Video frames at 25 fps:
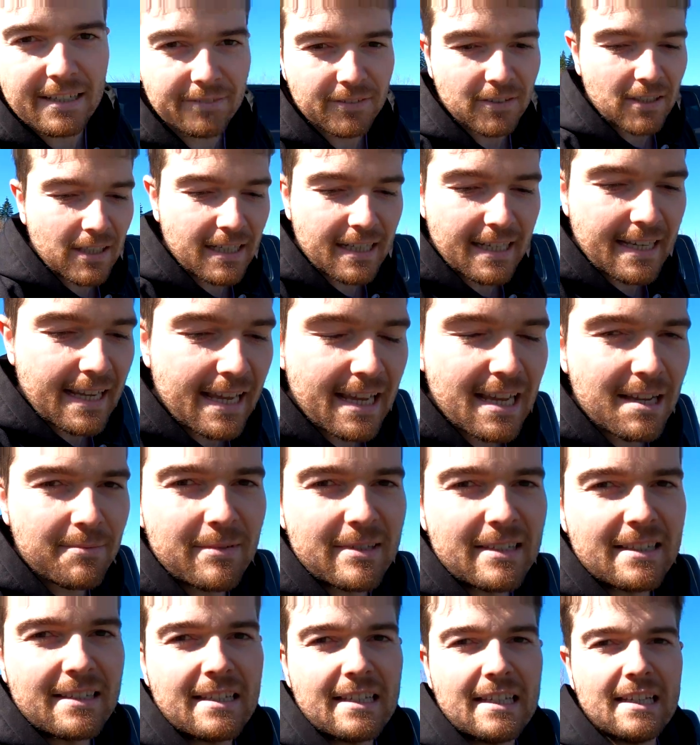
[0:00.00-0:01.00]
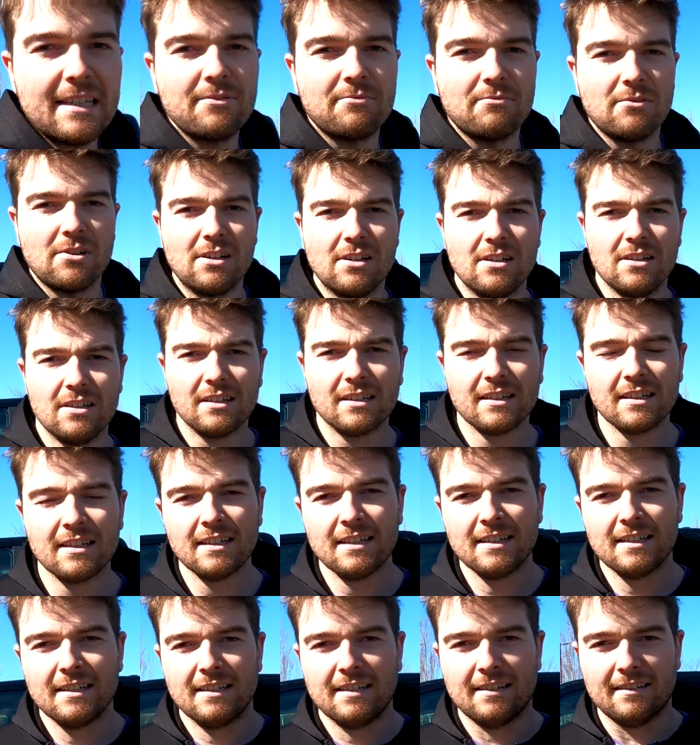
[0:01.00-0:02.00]
If I am indeed wrong,
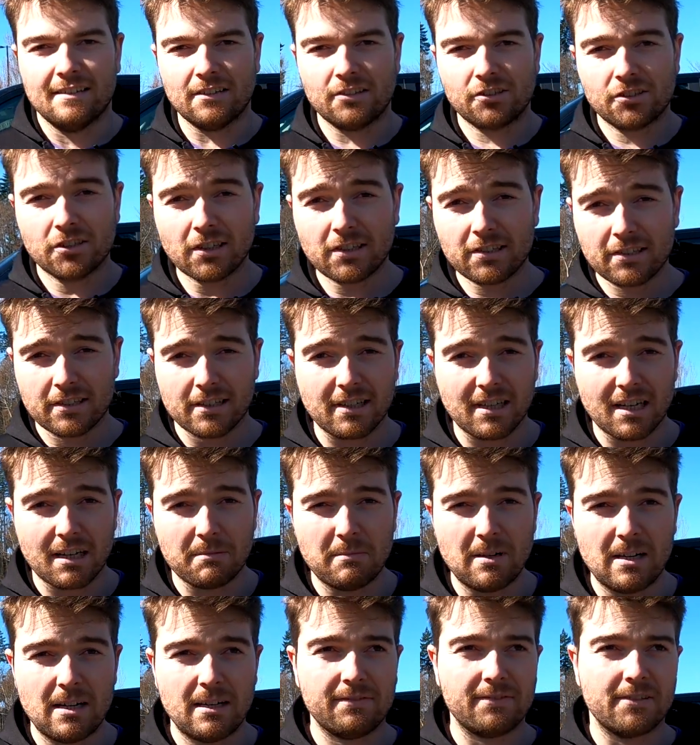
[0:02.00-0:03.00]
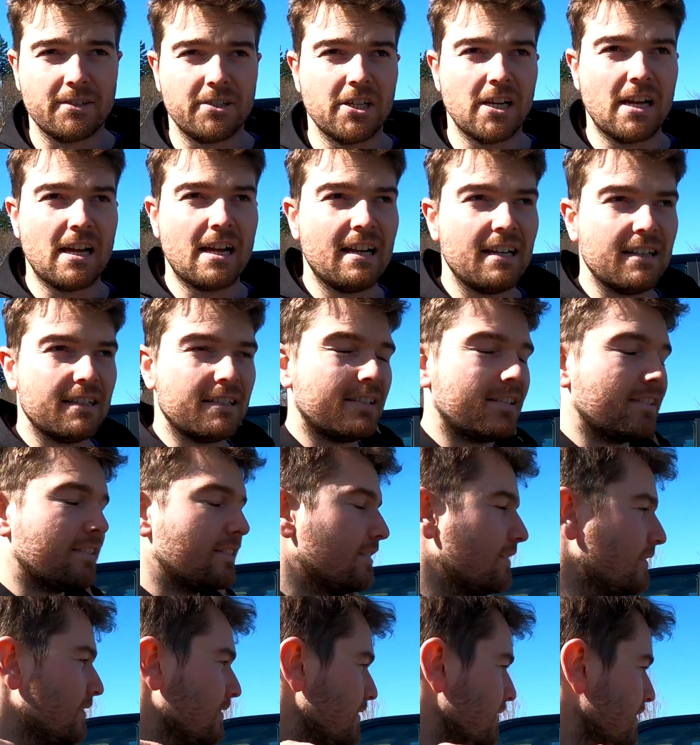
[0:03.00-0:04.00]
this truck's gonna come off the
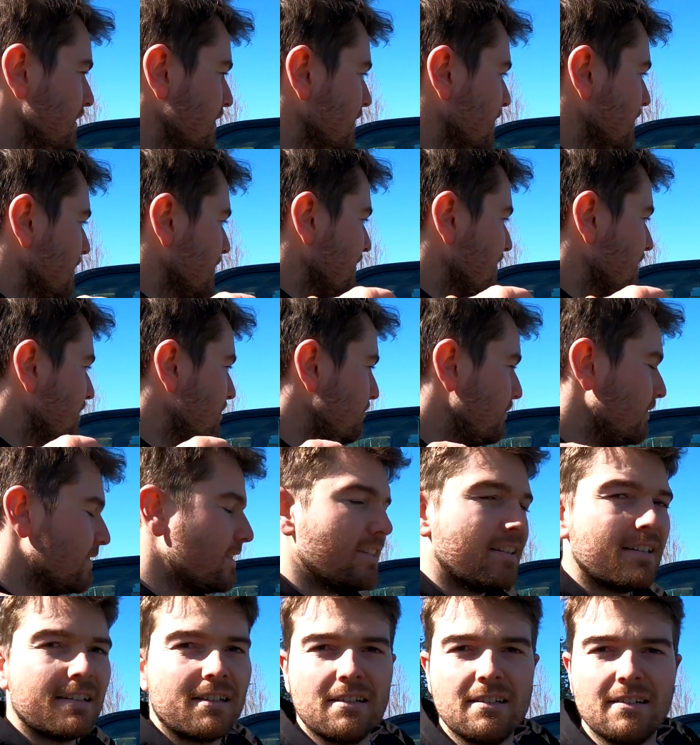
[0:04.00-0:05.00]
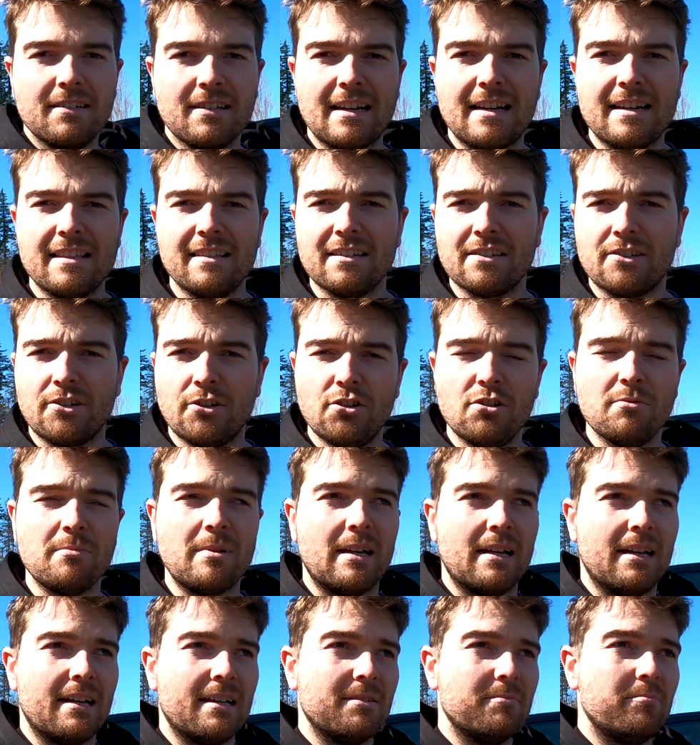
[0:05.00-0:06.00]
jacks, hopefully not hurt anything too
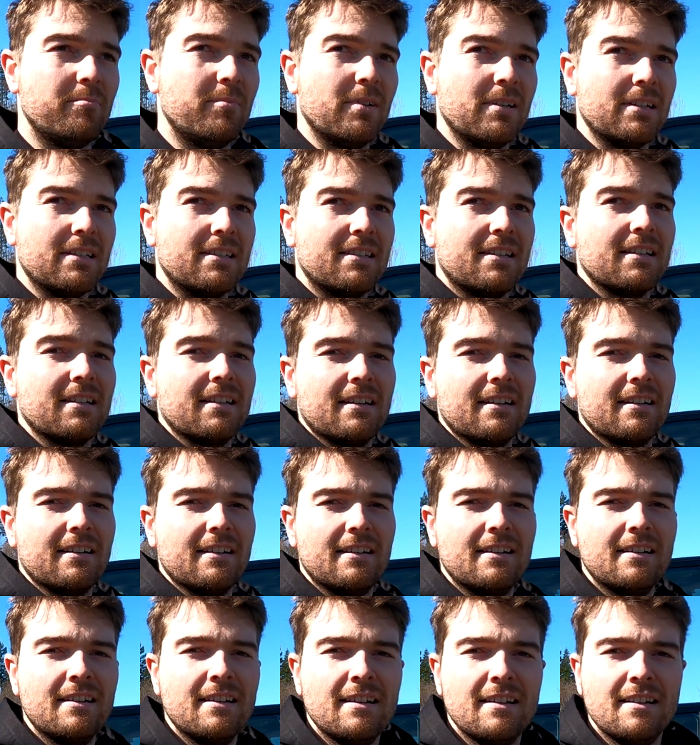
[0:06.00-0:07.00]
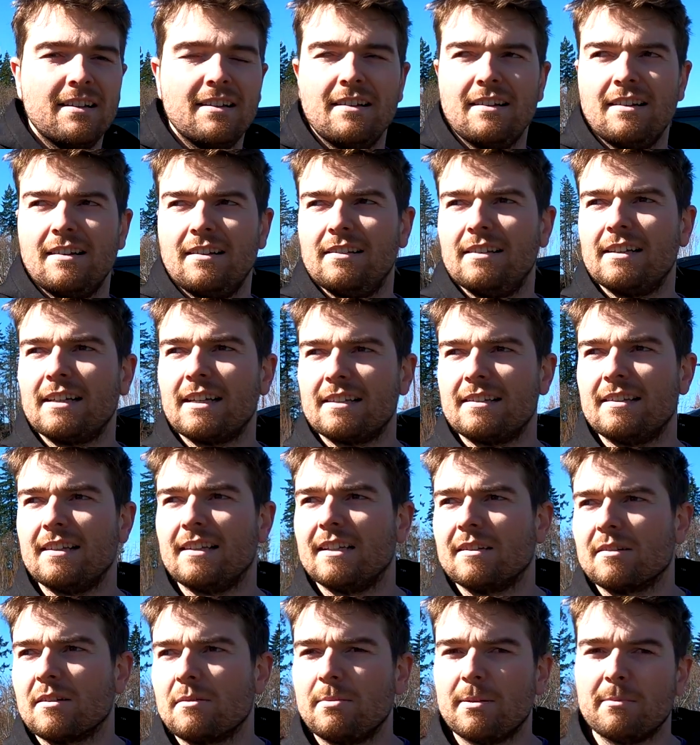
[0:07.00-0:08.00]
bad, but uh, like I
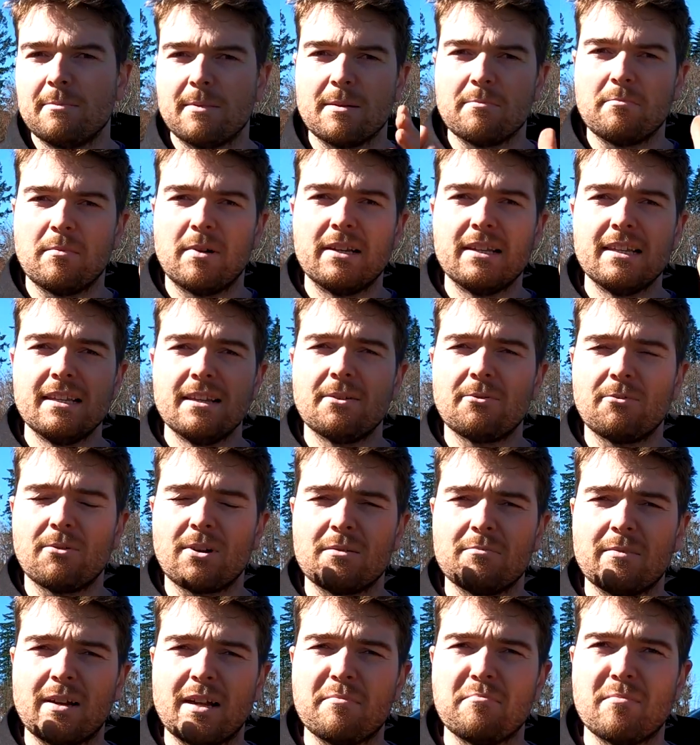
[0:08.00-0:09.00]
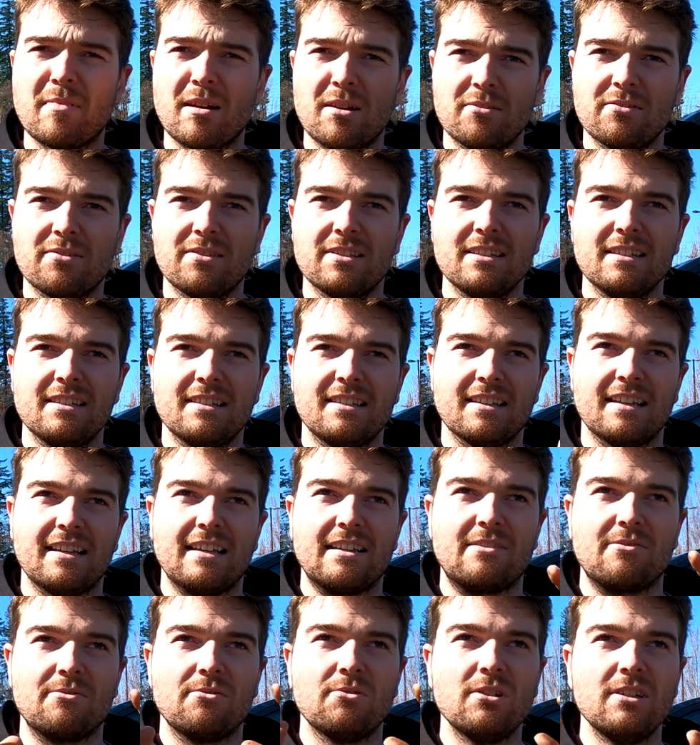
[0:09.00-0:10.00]
said, I'm gonna put my money where my mouth is
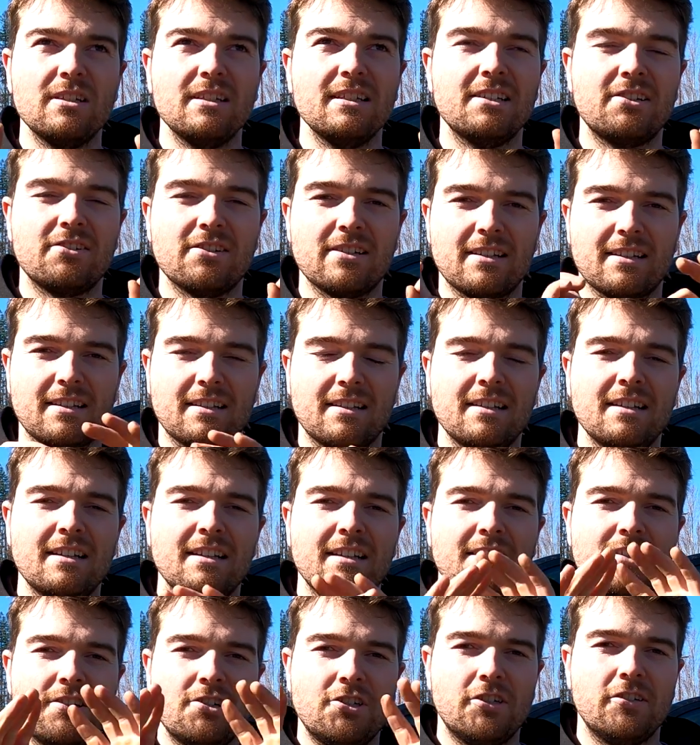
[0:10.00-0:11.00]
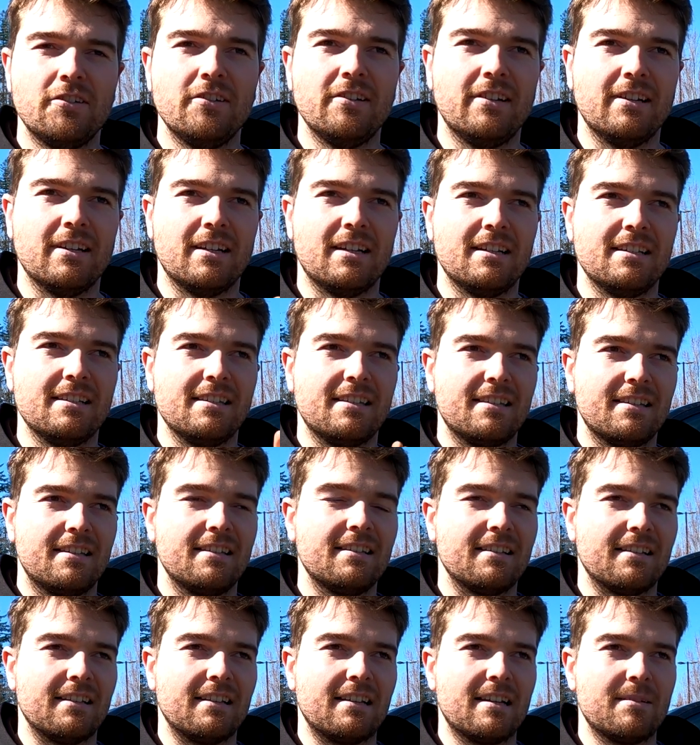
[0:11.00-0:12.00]
and really try to show you
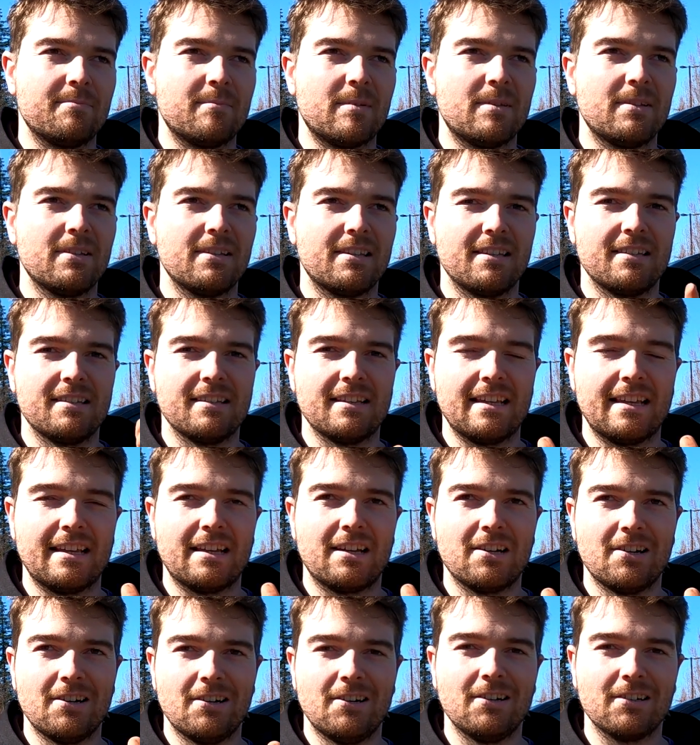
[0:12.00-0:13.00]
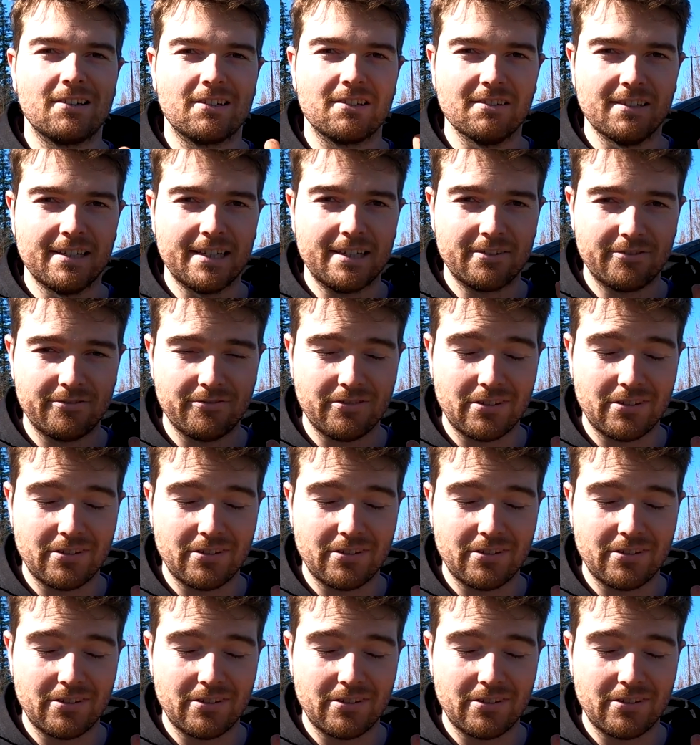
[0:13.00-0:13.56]
guys um, that this is a concrete